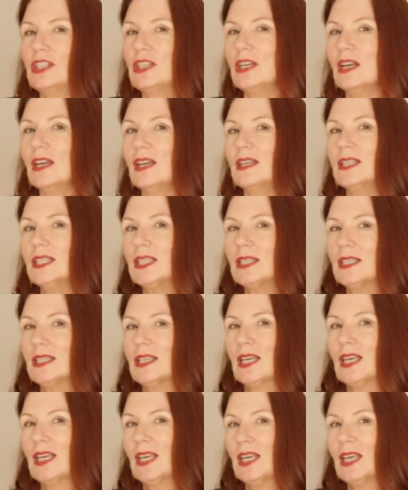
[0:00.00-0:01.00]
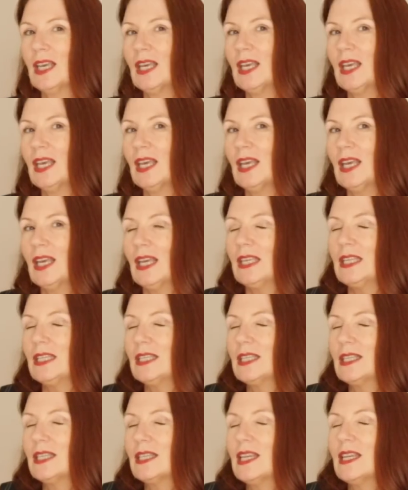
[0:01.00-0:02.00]
just
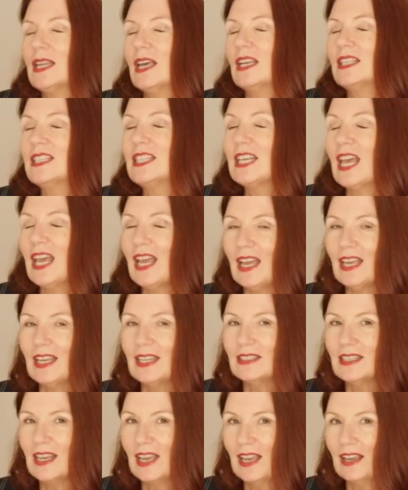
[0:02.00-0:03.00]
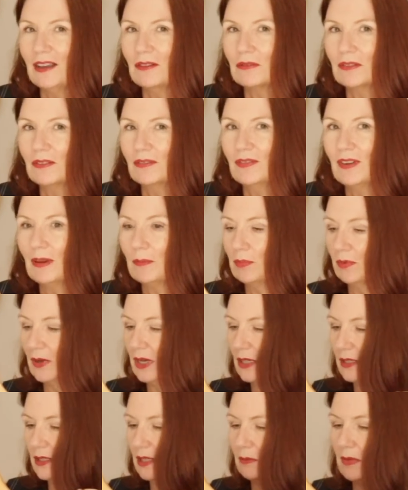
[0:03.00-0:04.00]
a tad out of
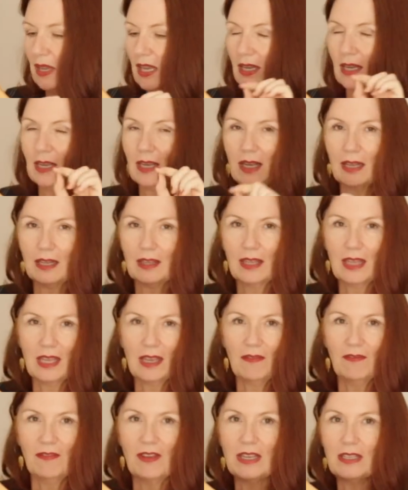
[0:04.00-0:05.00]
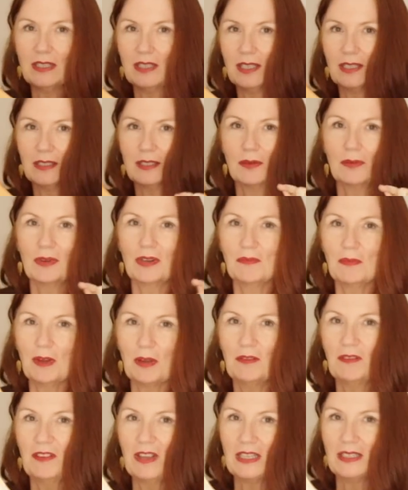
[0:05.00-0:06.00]
fabric to make the facing, so one of my
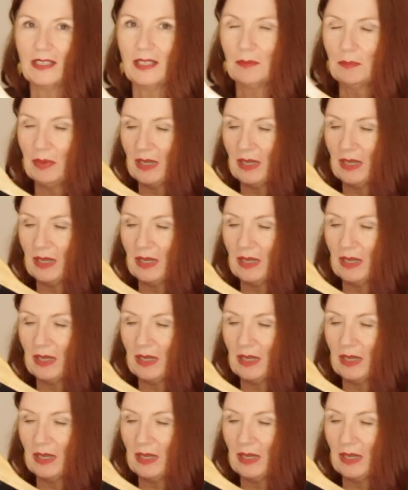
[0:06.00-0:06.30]
facing